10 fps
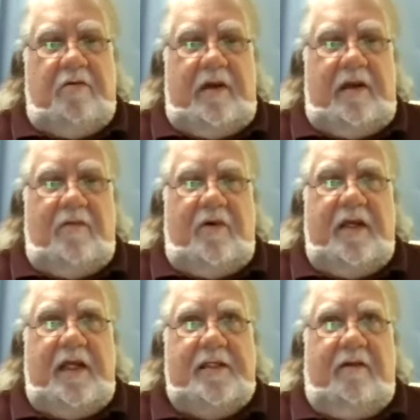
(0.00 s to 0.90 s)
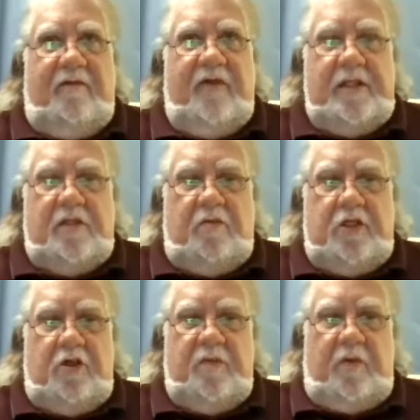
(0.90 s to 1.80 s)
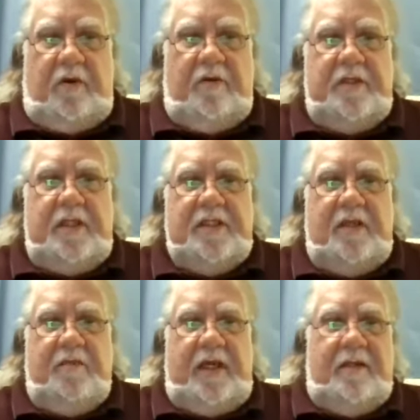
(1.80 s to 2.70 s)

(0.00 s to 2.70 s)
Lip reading: Greenwood at the Defense Research Board. Could this have been?